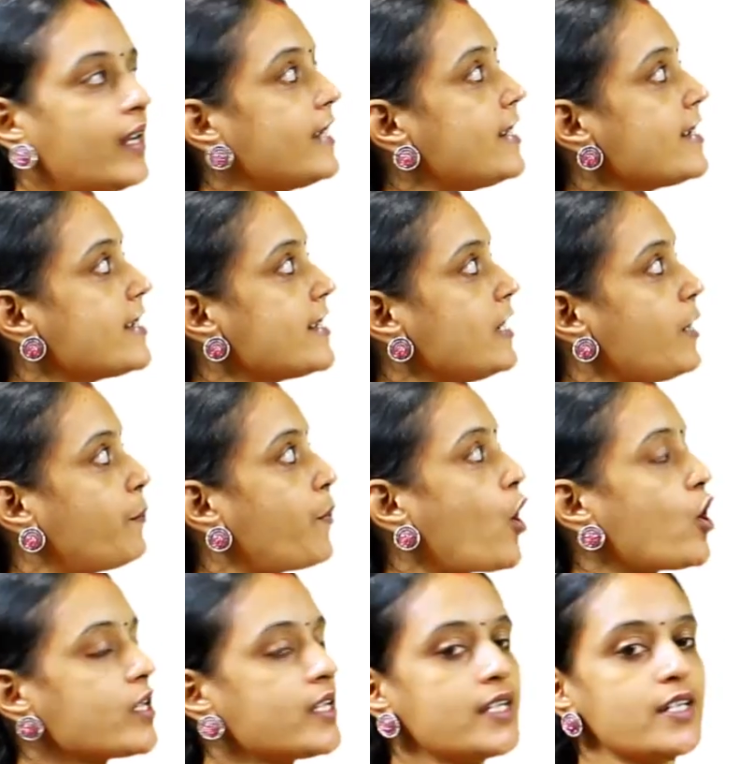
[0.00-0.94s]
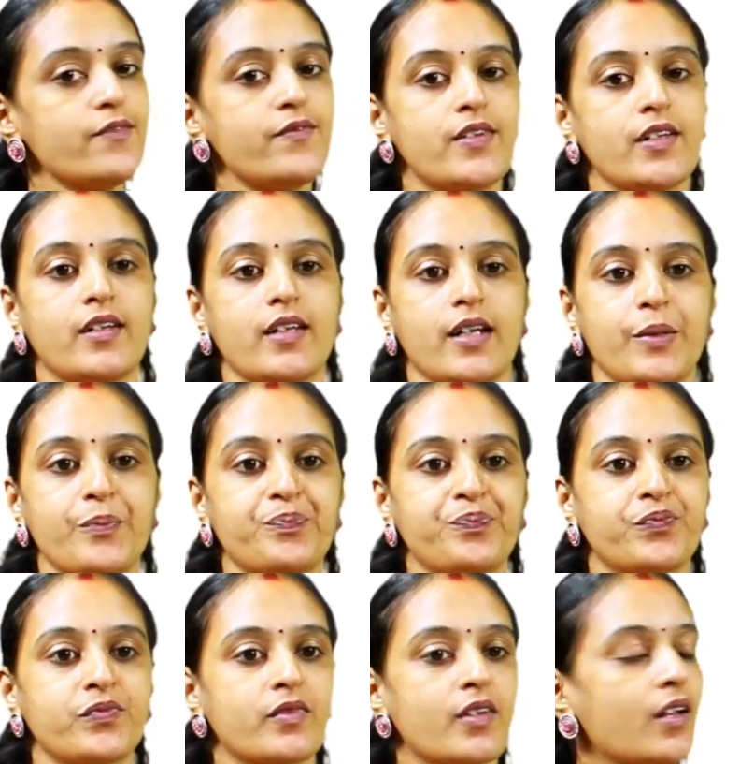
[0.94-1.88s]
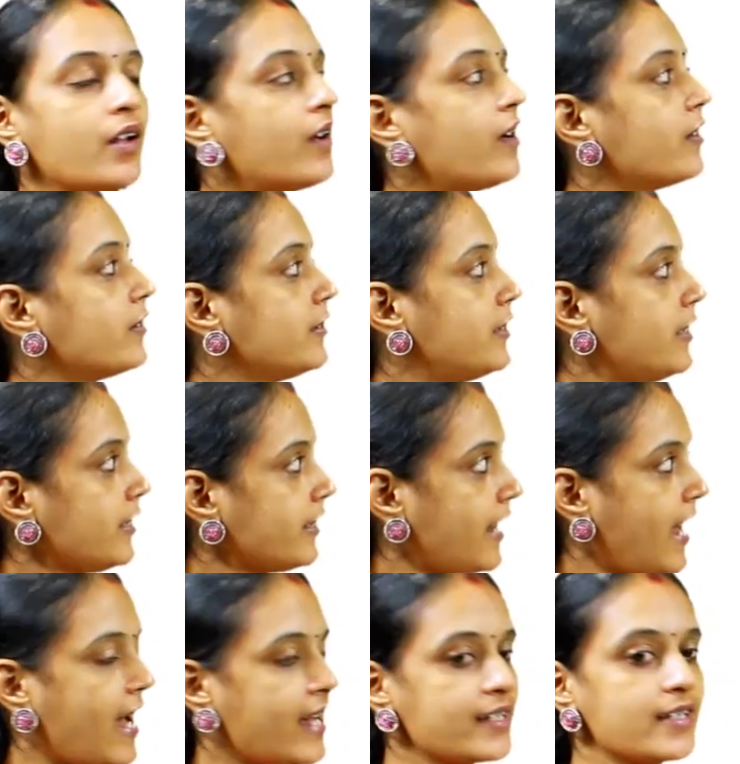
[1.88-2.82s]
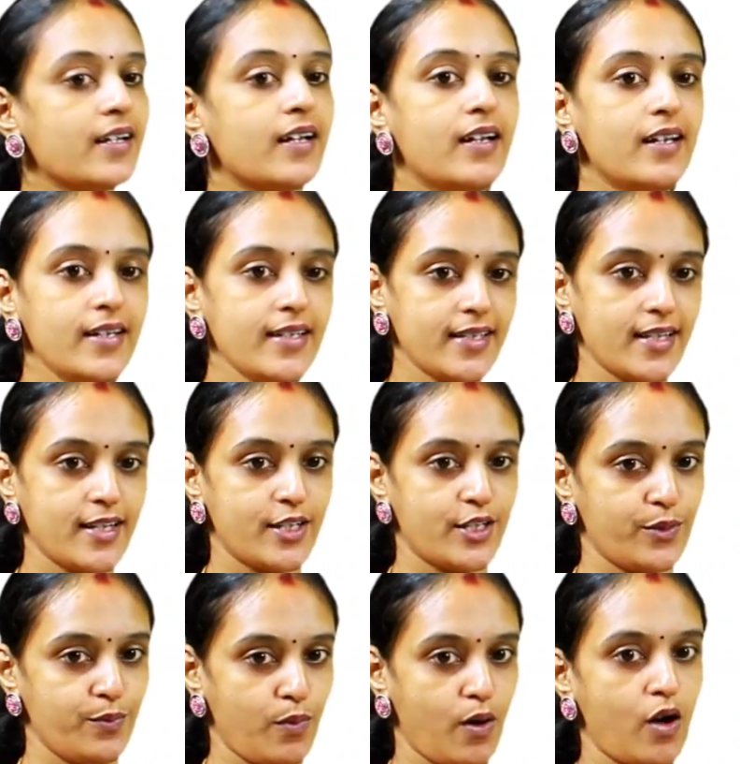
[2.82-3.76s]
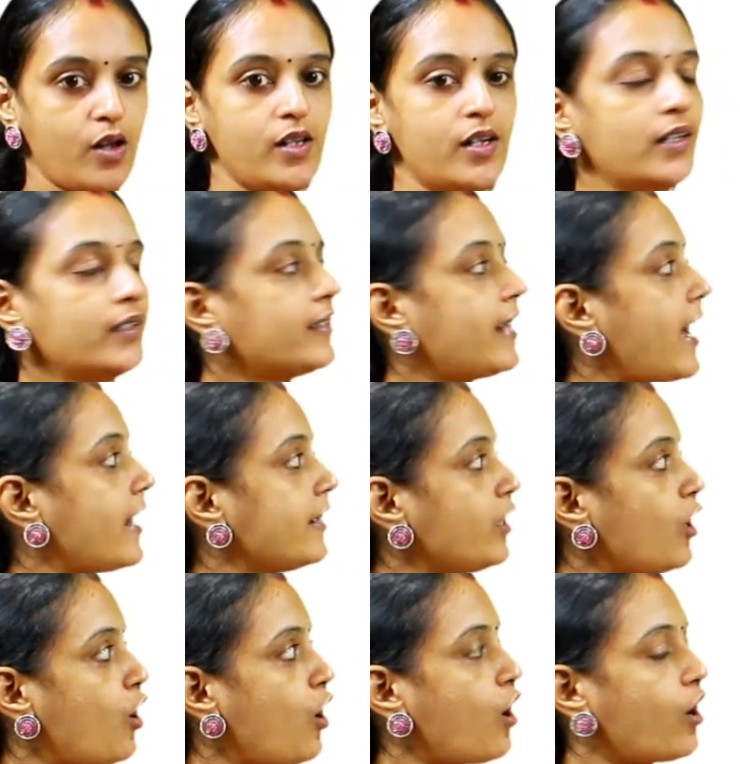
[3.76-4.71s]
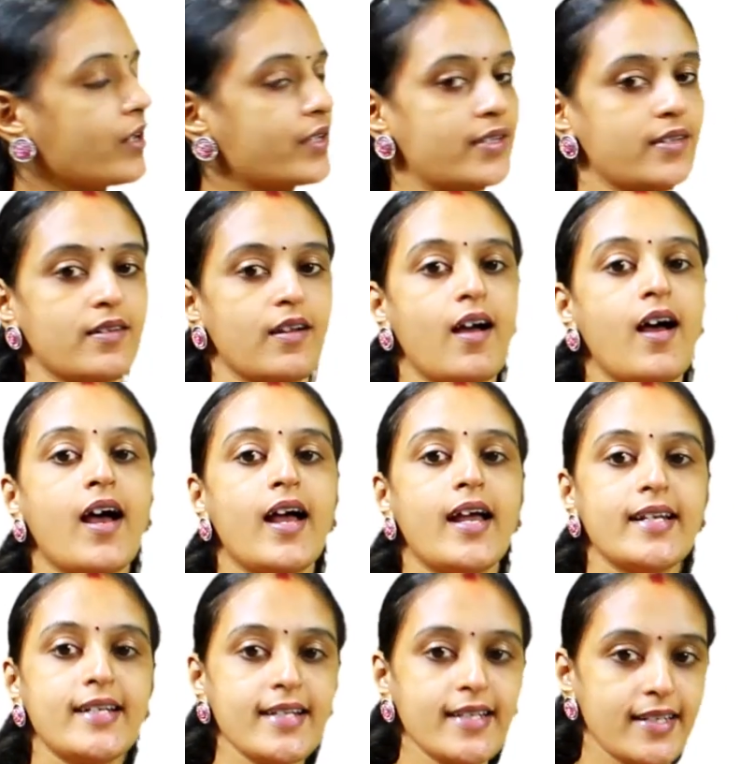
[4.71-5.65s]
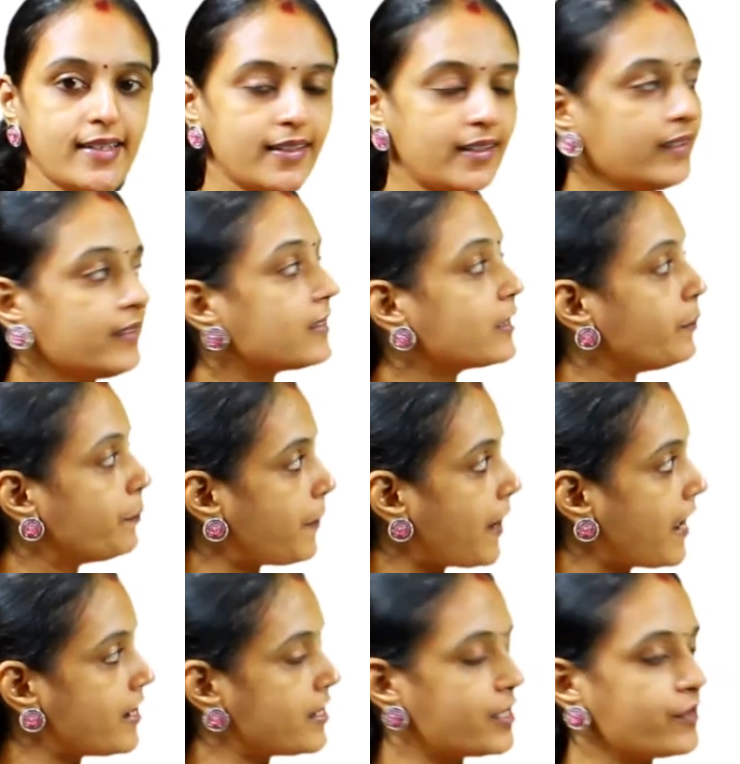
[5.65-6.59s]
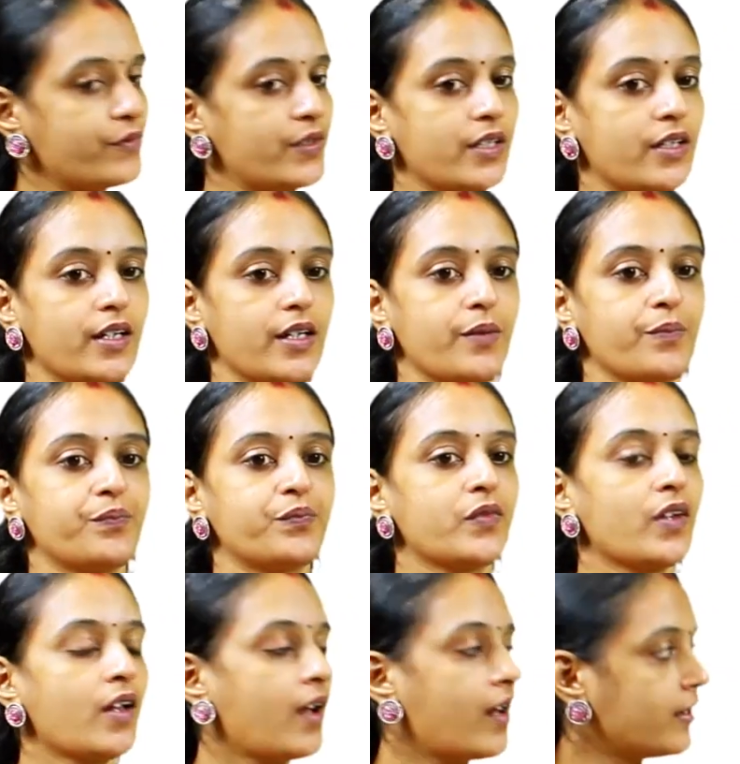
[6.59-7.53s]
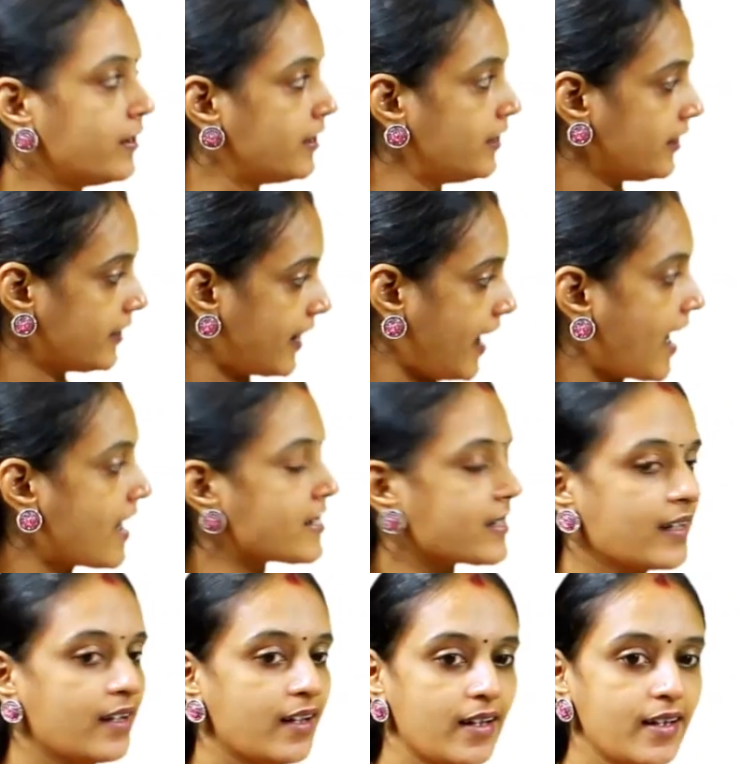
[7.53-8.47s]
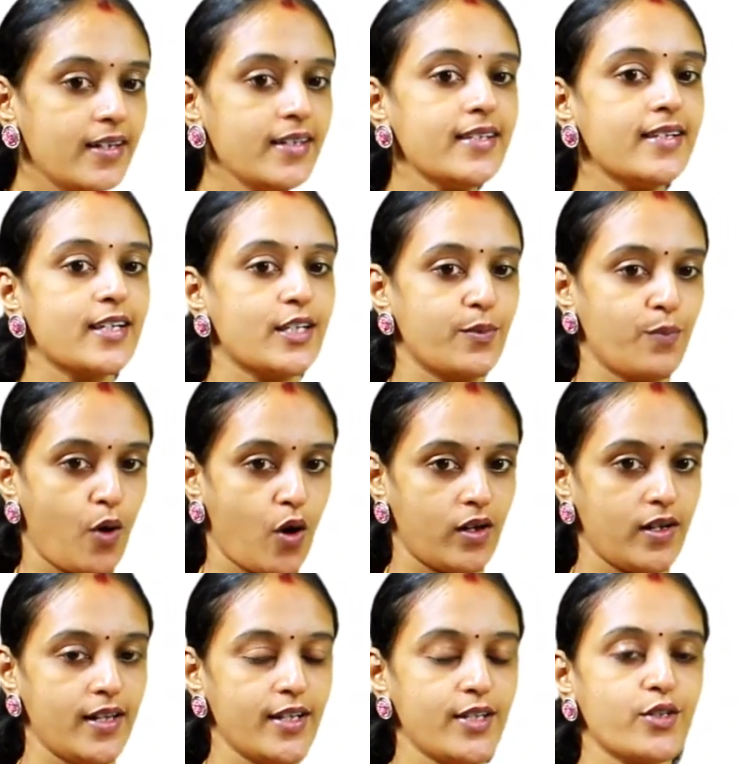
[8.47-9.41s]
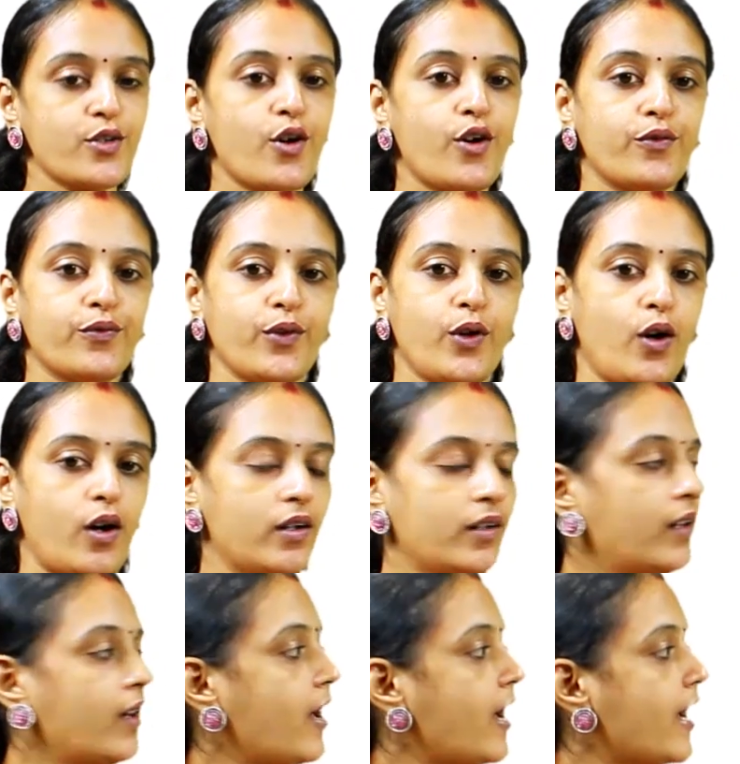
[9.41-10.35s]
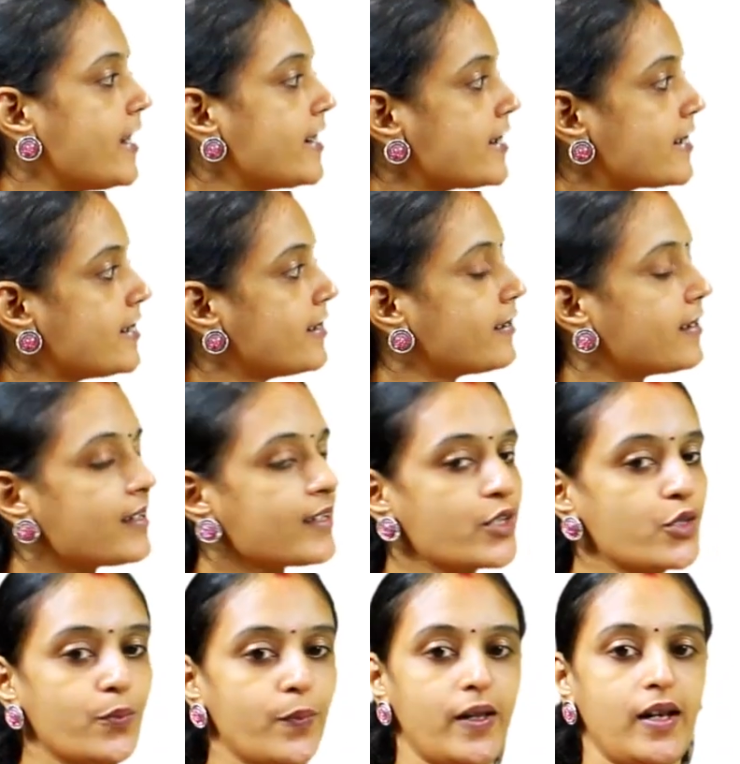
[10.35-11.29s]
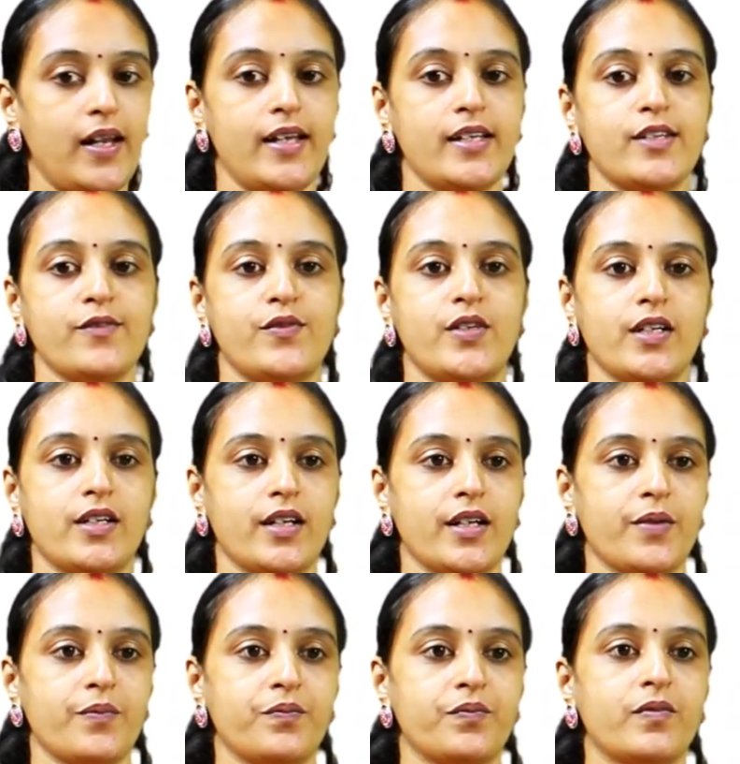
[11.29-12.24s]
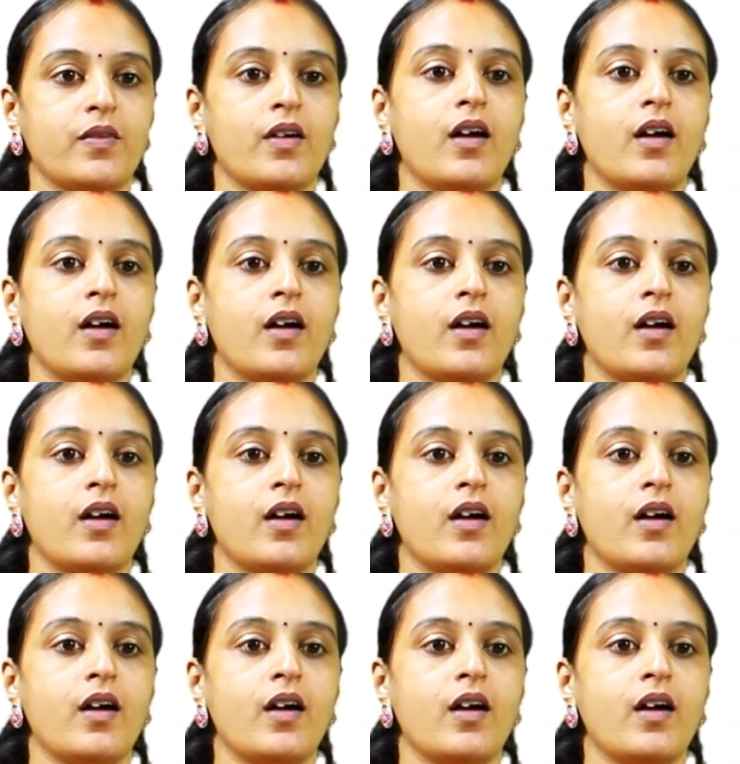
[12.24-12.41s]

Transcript: It is in the positive degree. The cat is smaller than the horse. It is in the comparative degree. The cat is the smallest of all. It is in the superlative degree.